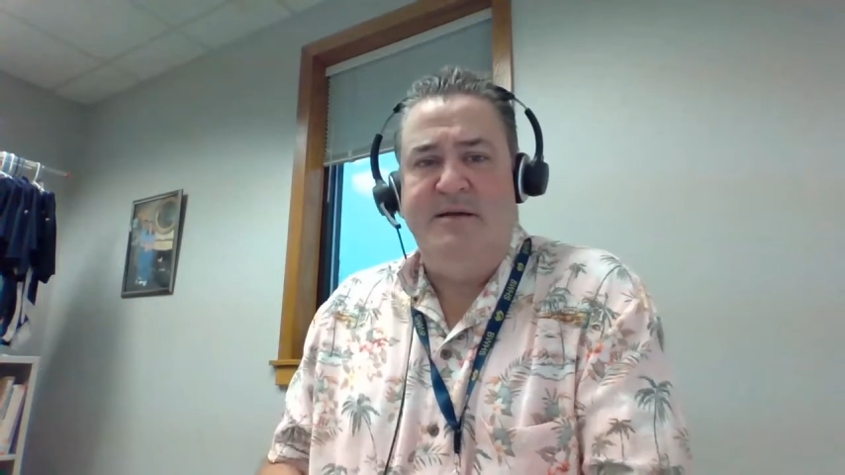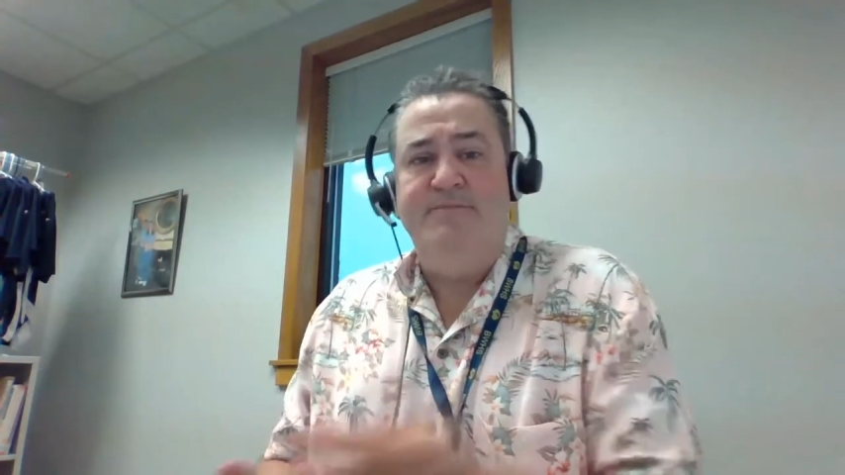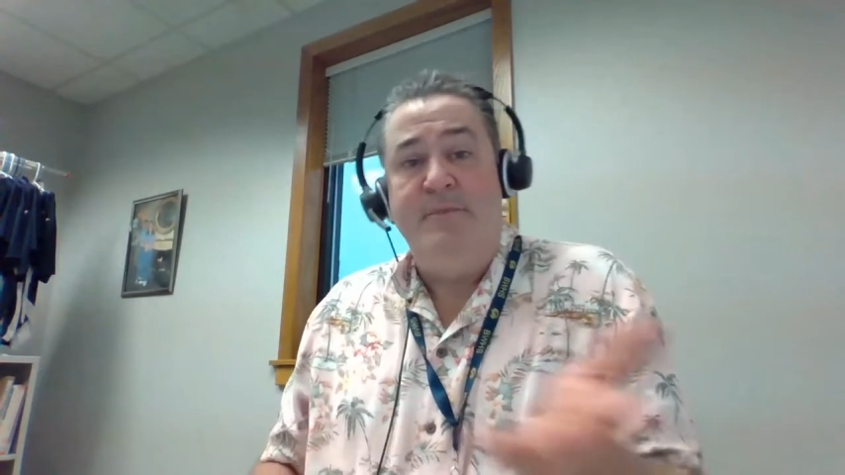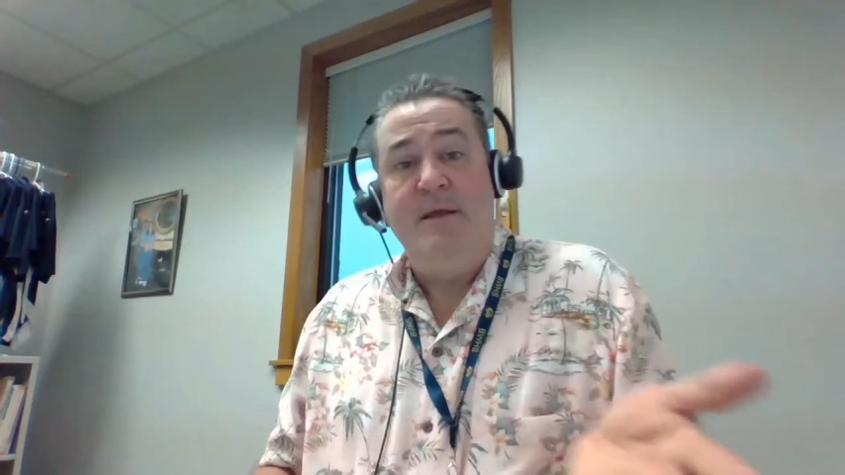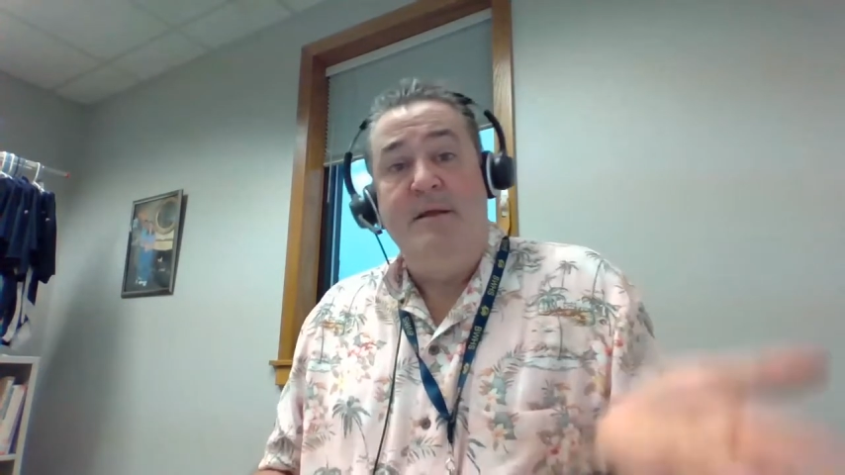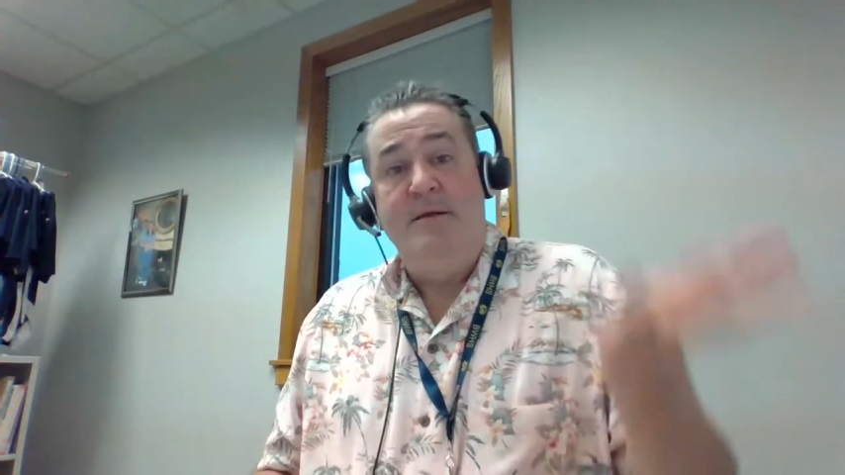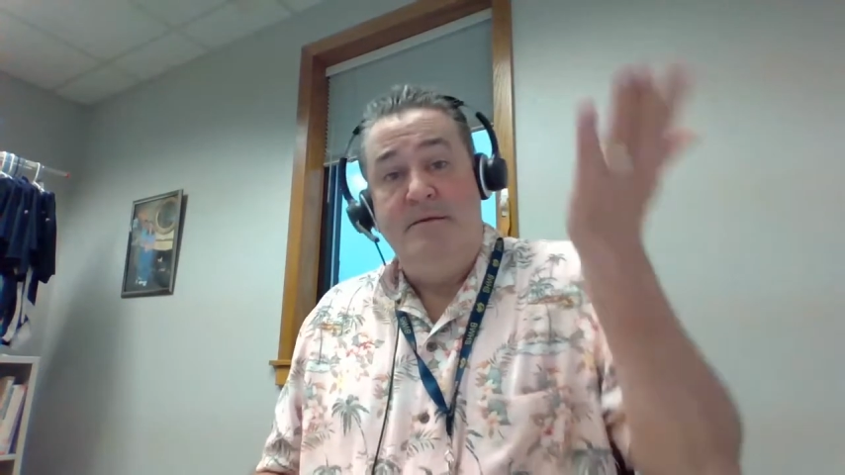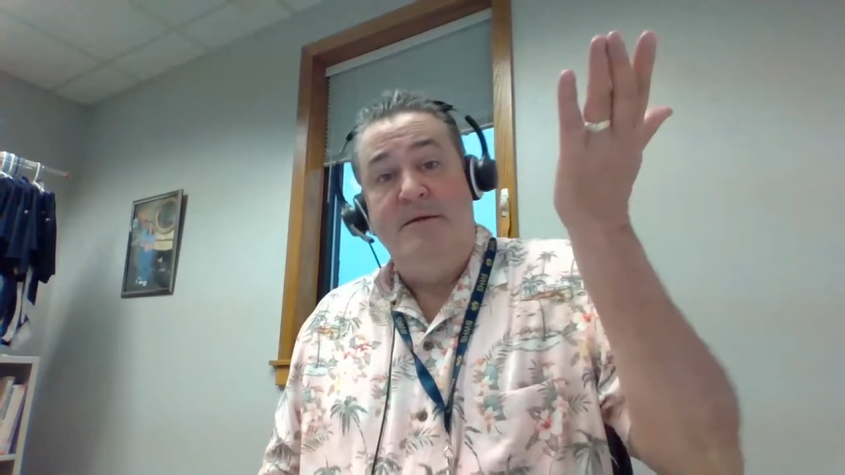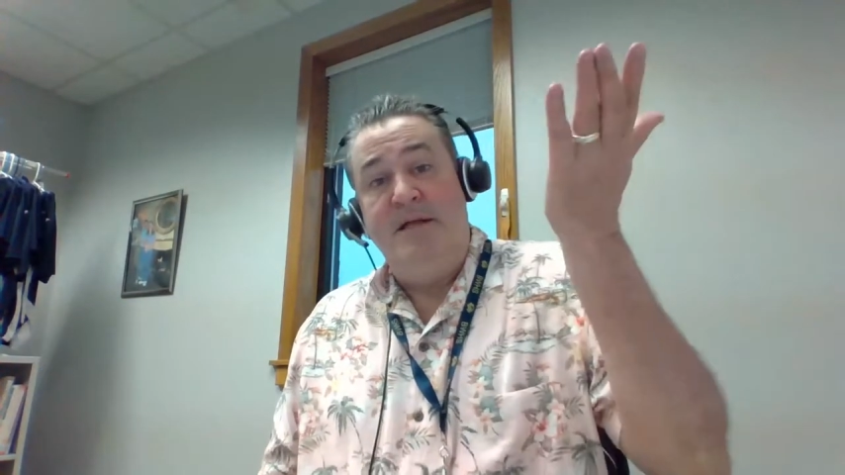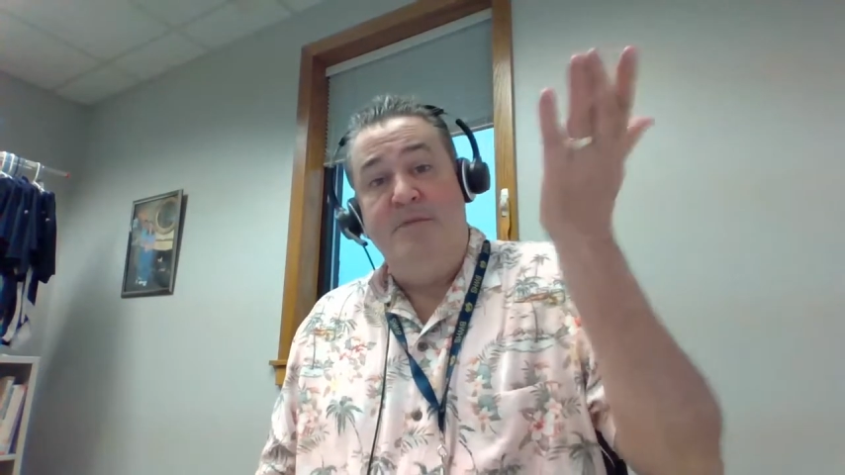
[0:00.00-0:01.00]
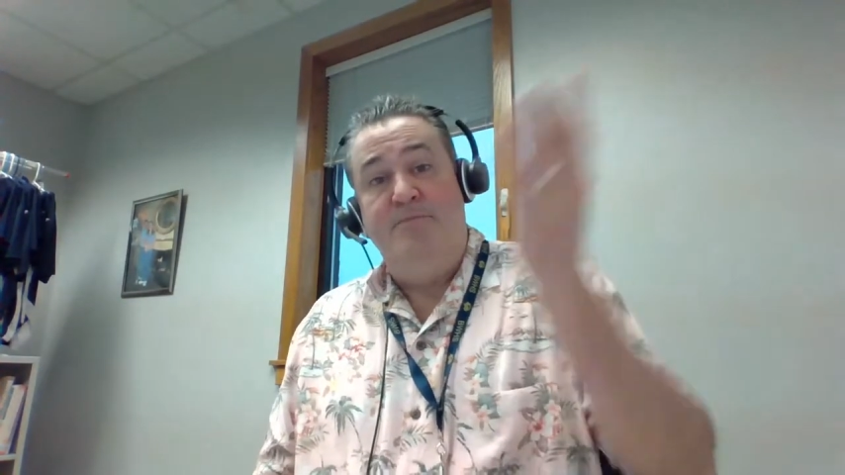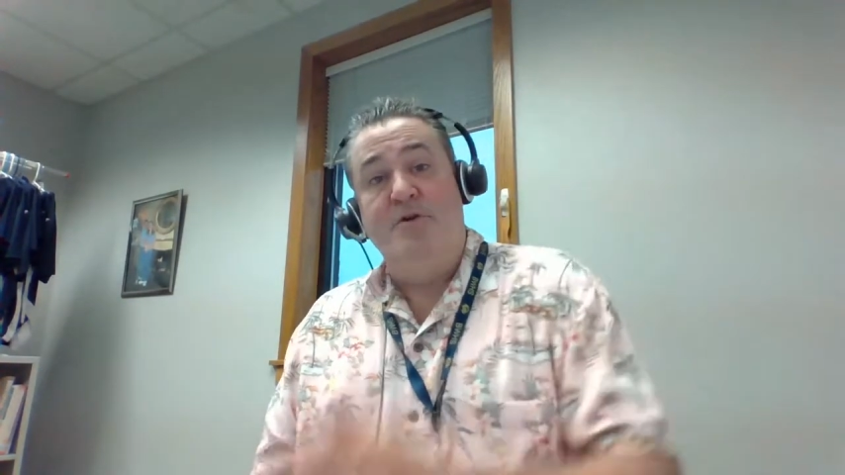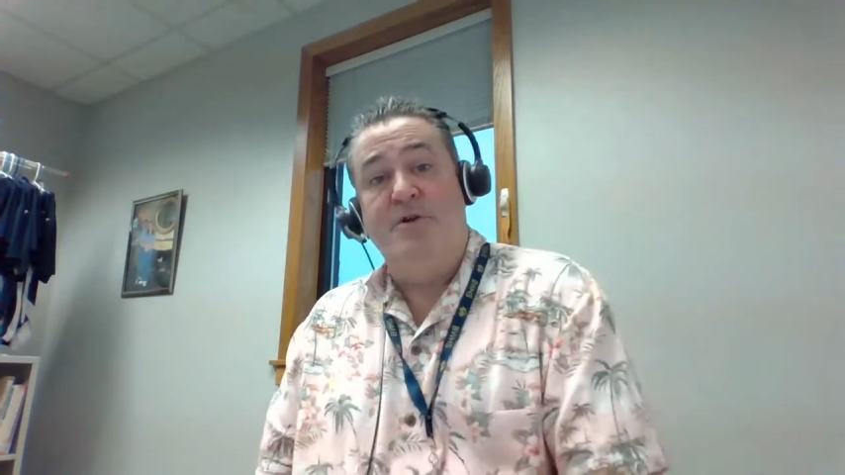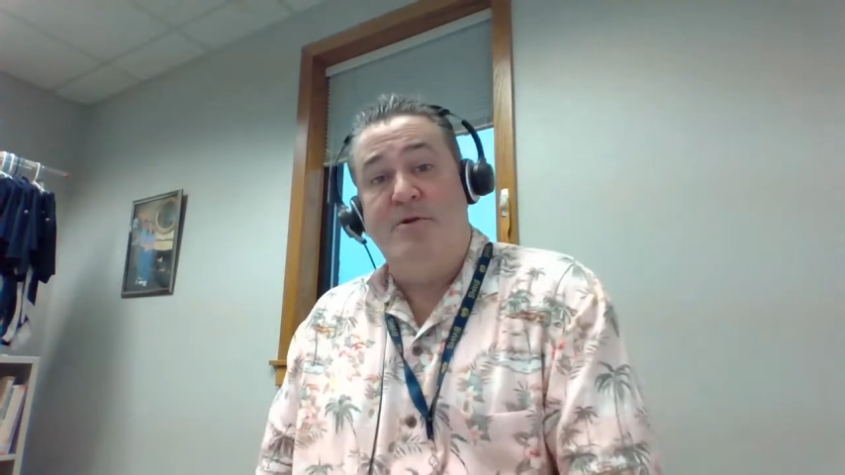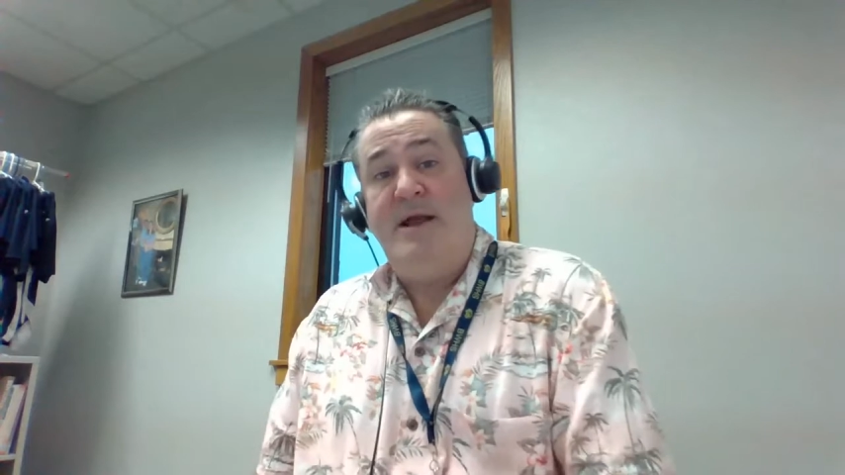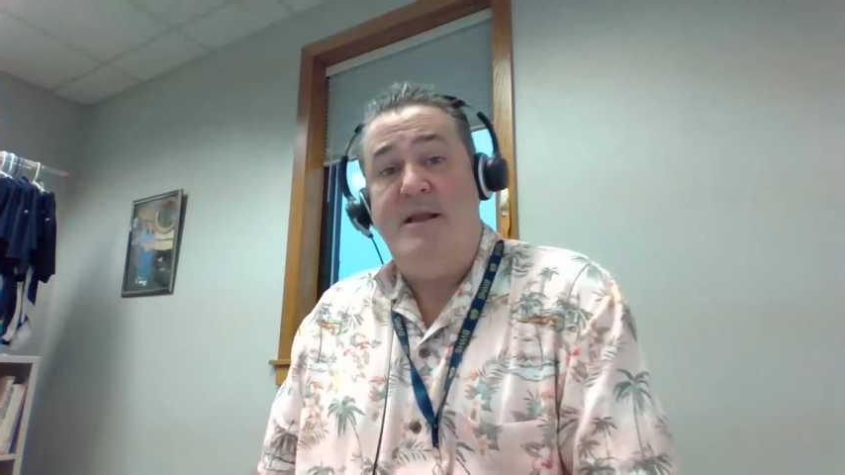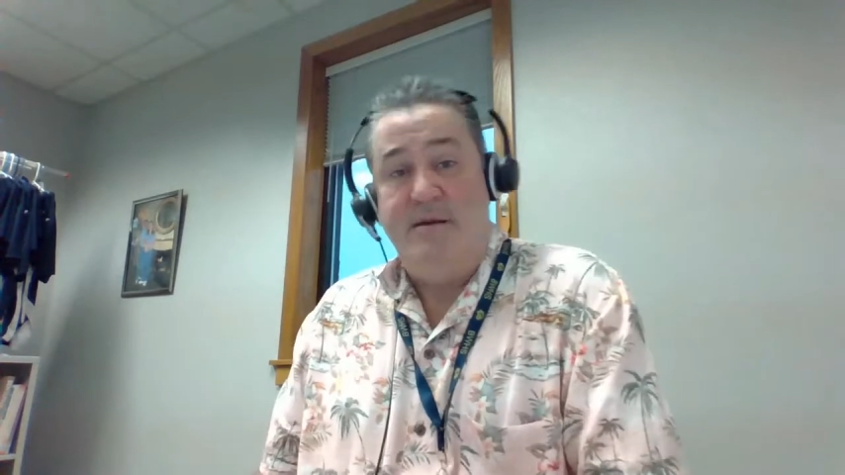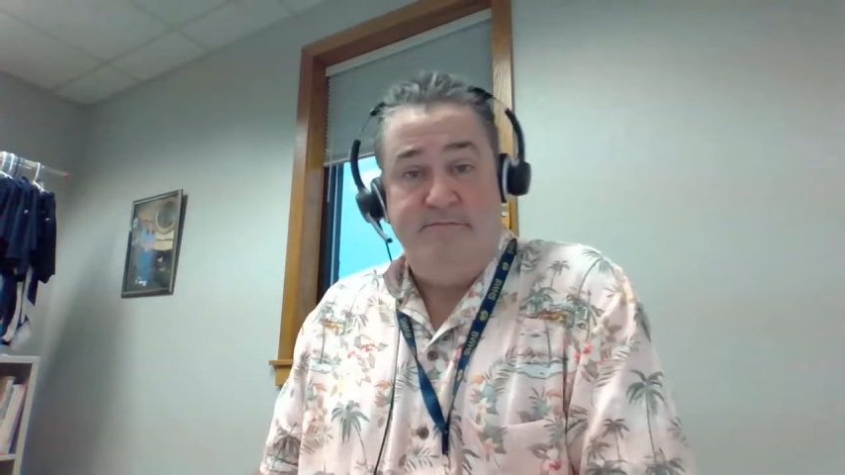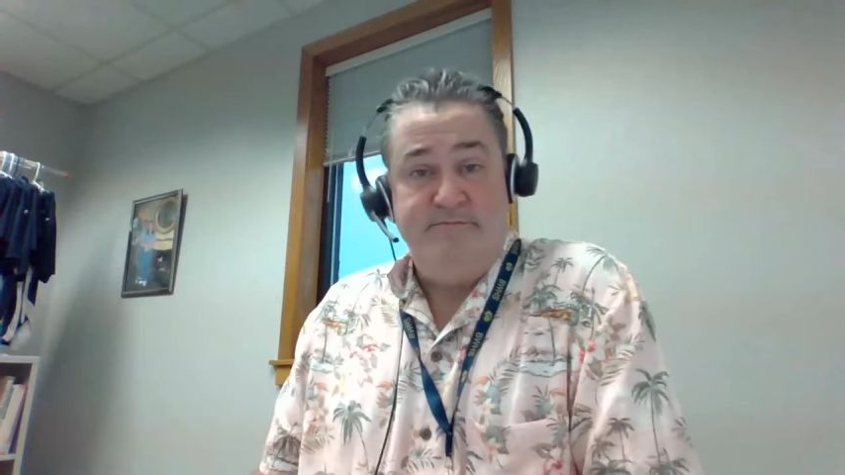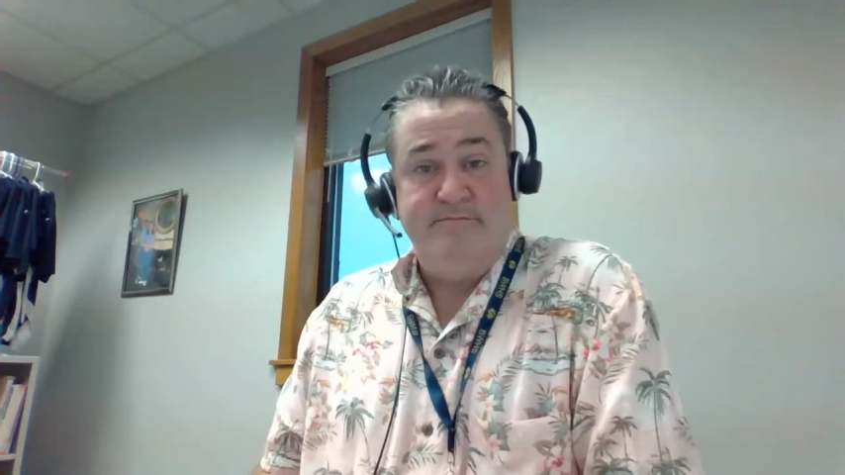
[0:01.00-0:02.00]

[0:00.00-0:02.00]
up. It'll pull your grade up.